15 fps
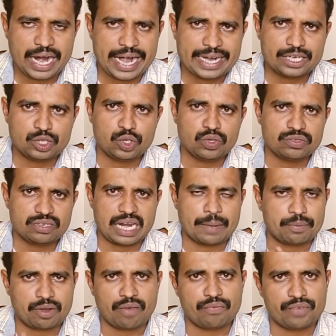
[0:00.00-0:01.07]
and those
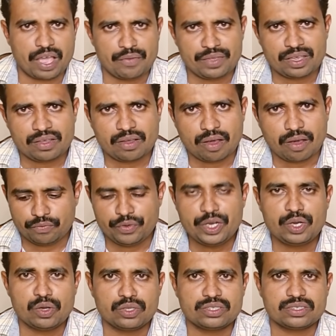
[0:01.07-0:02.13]
laptops having
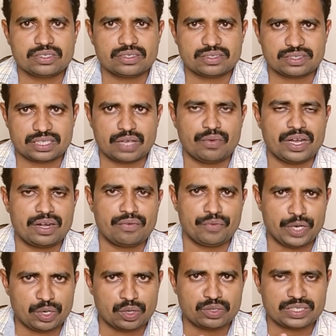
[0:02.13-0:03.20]
Windows 7,
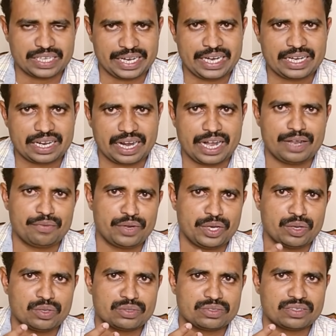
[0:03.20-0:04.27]
Windows 8 and
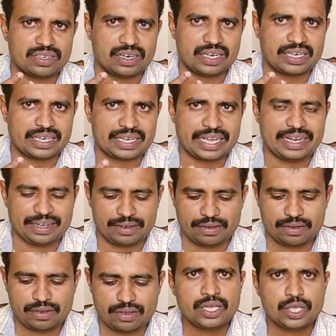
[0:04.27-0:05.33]
Windows
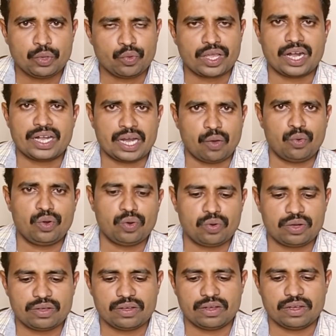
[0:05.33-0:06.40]
10. You can
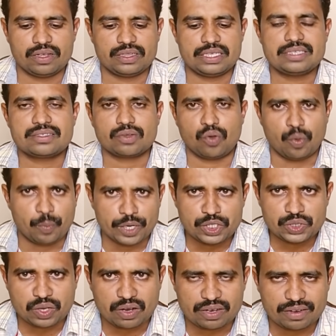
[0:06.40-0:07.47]
download this
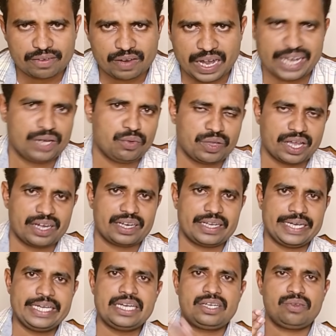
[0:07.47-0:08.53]
OpenShot and you can
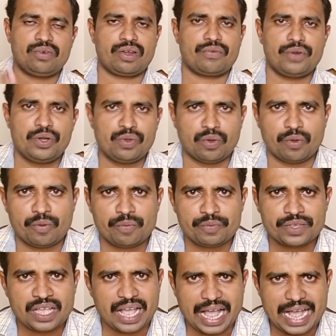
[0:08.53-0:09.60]
edit your video
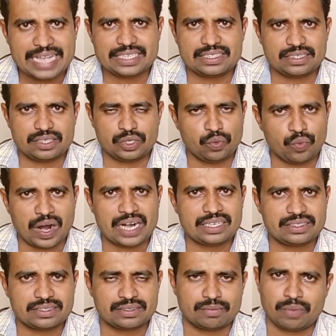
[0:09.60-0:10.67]
as you
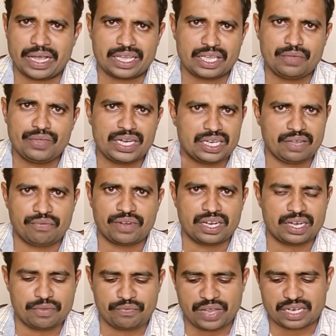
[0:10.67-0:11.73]
want by giving
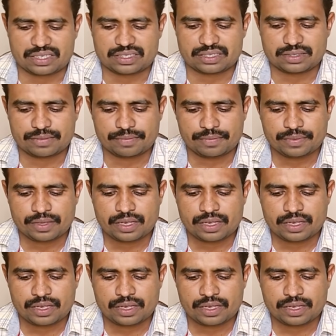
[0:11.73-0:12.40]
different effects.